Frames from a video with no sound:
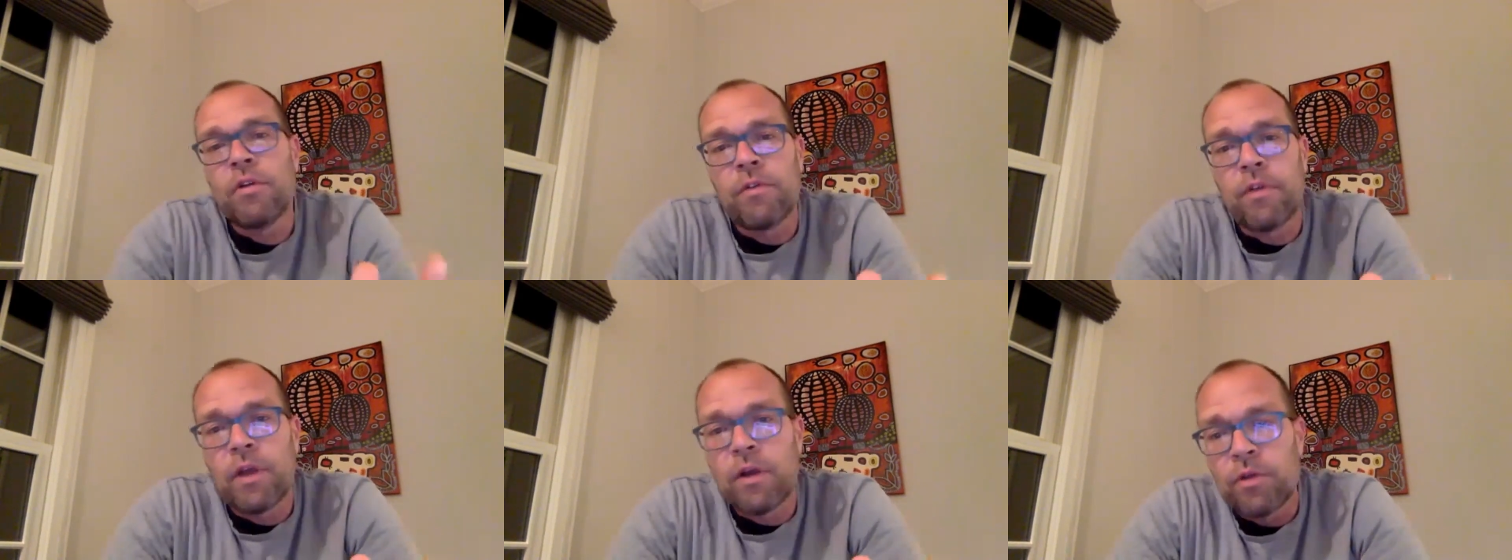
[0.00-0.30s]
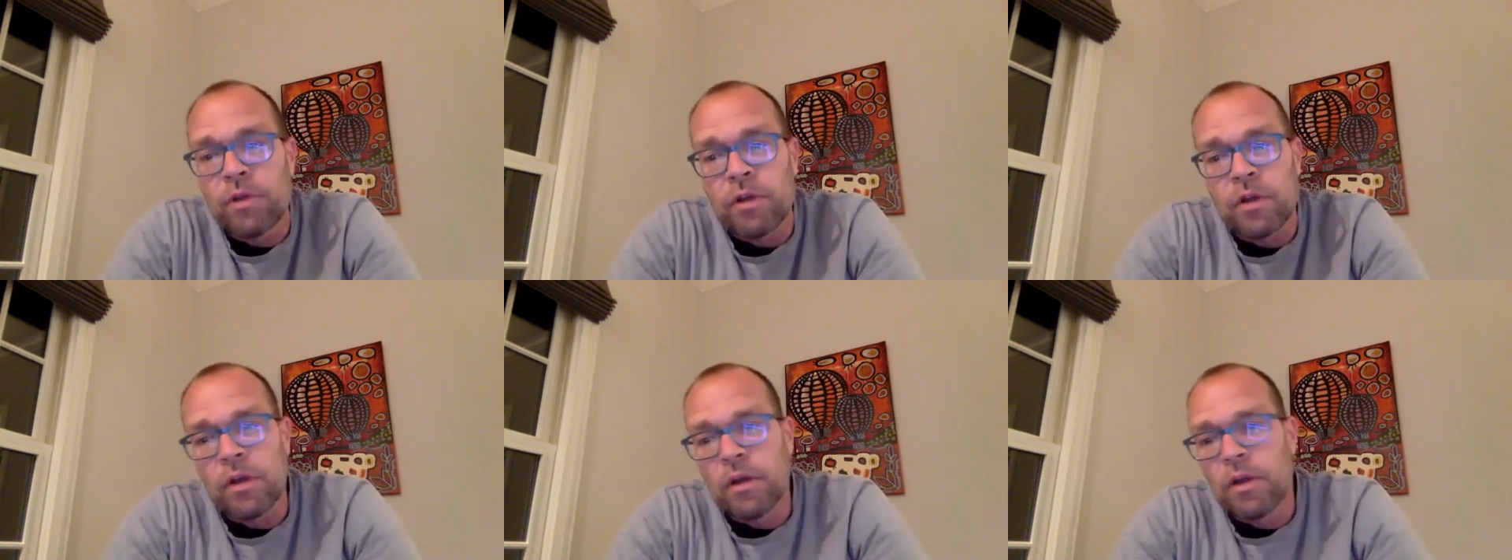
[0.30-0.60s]

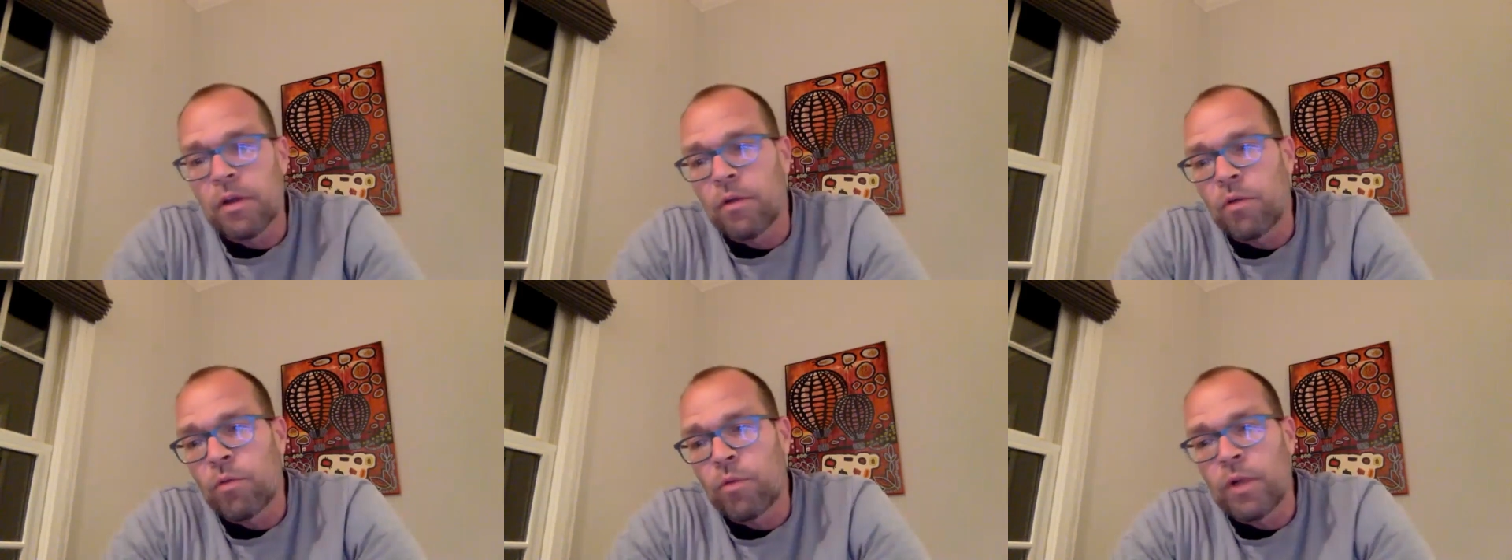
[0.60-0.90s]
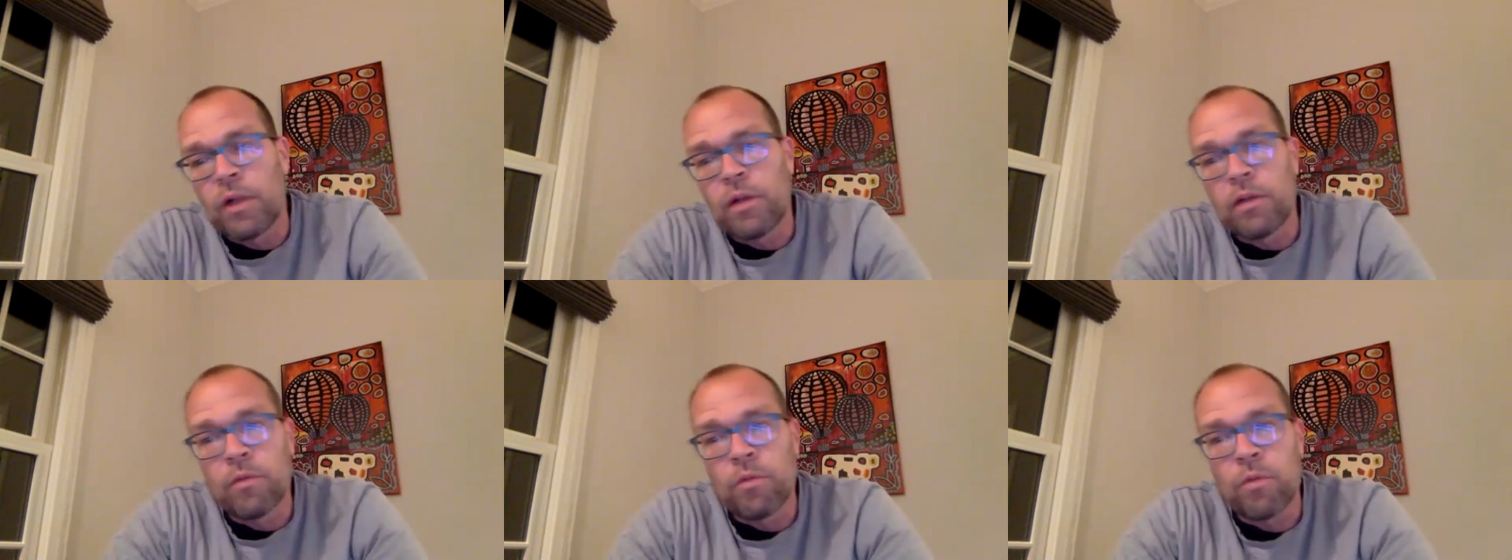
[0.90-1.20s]
very
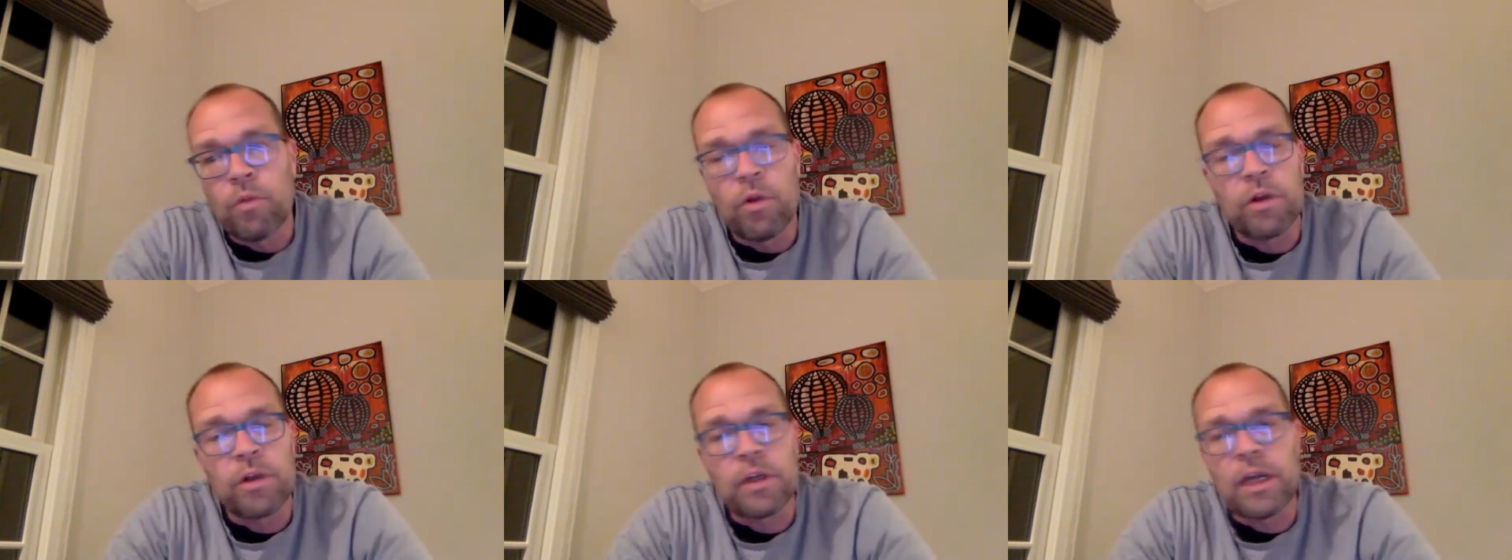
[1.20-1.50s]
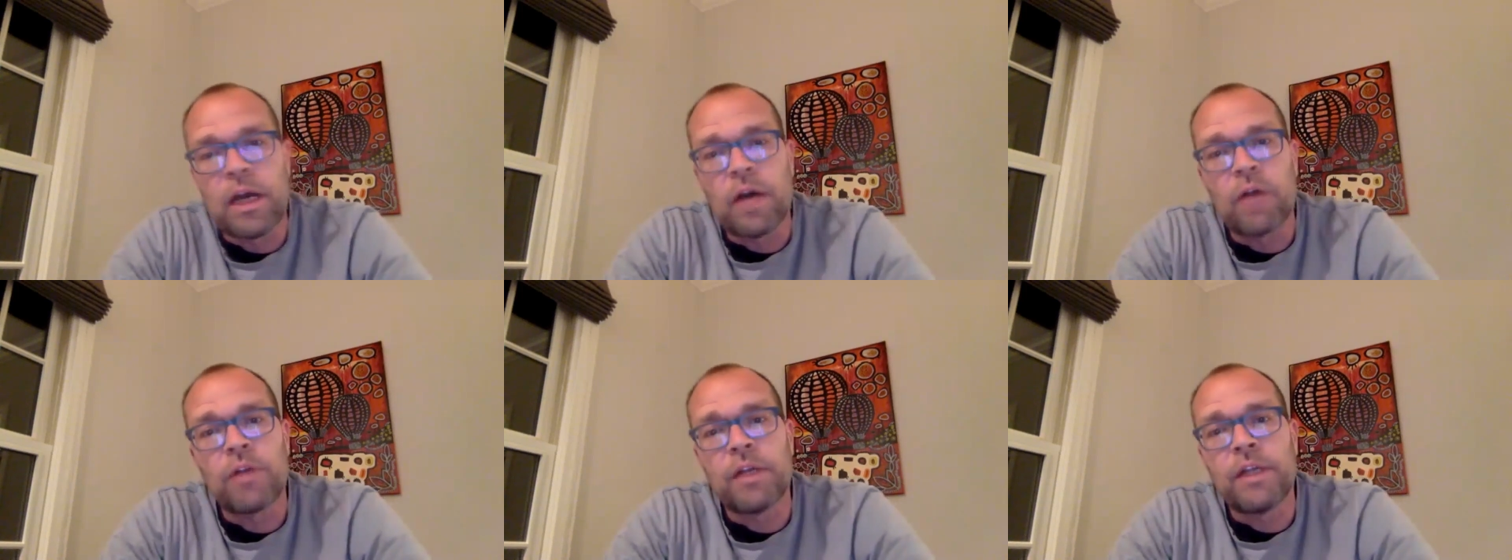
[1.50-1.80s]
well worked
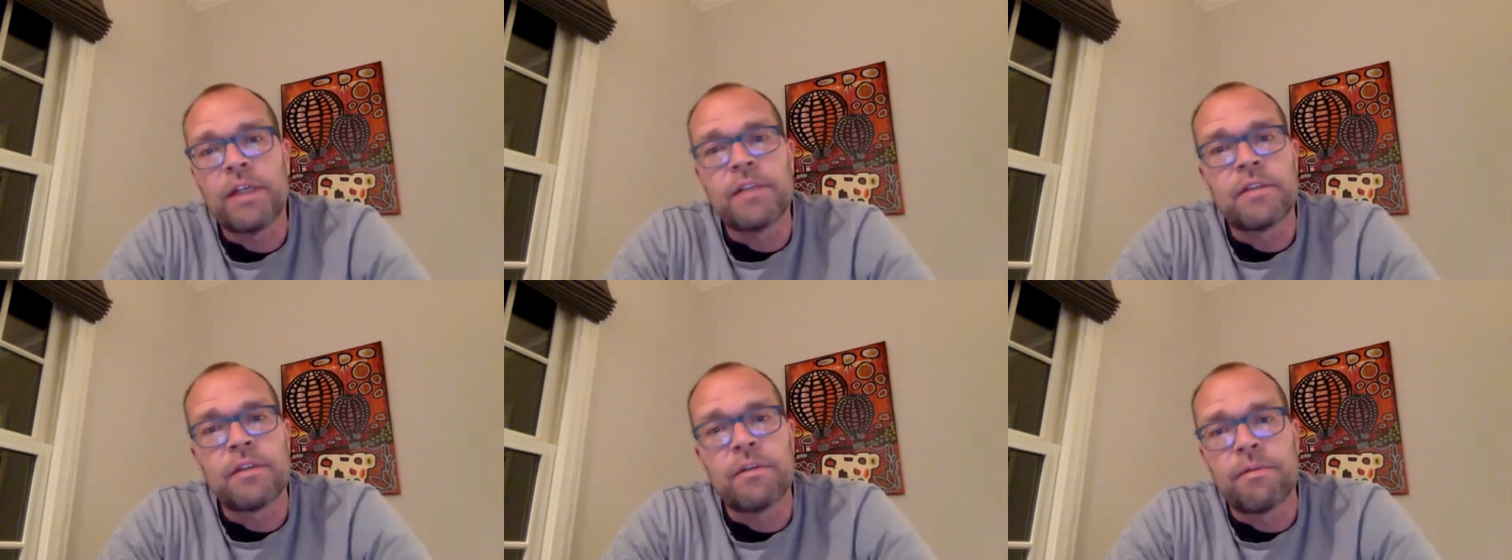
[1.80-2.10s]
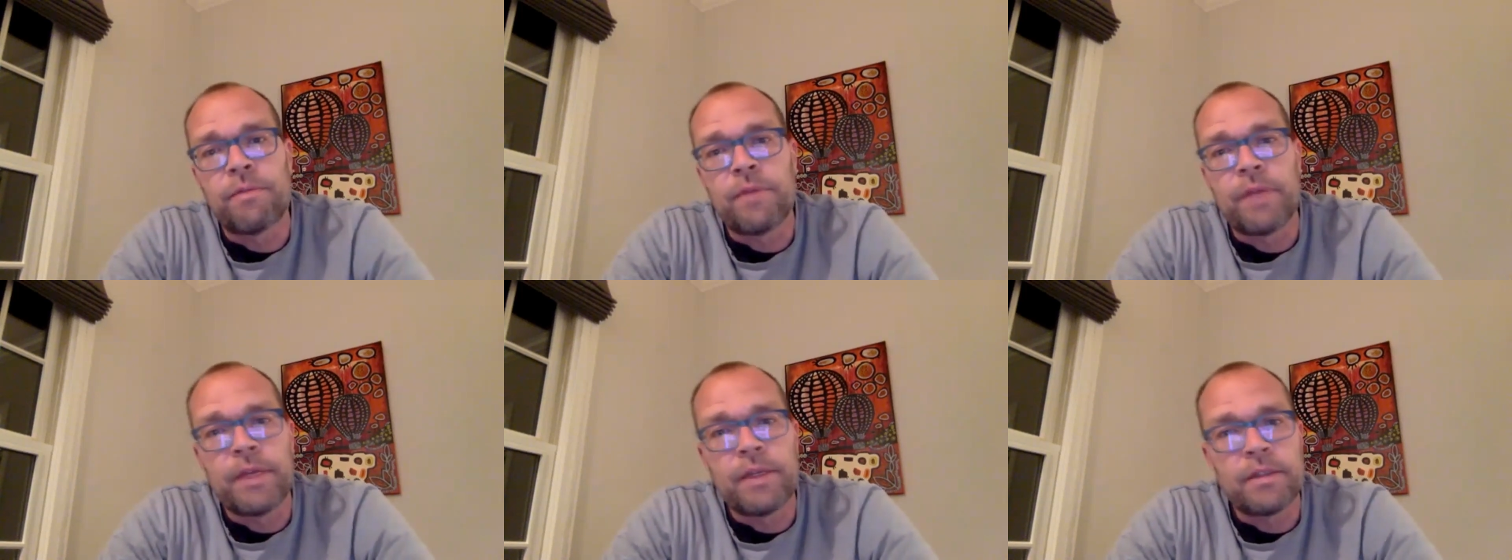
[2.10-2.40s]
out
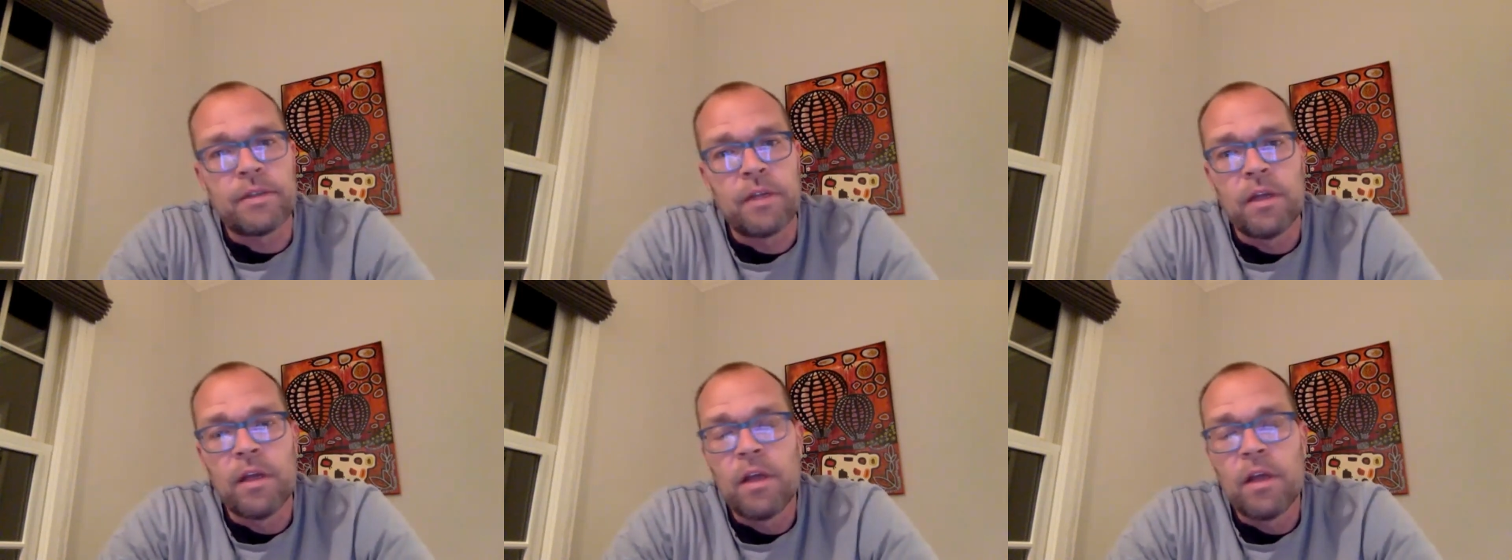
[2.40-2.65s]
interface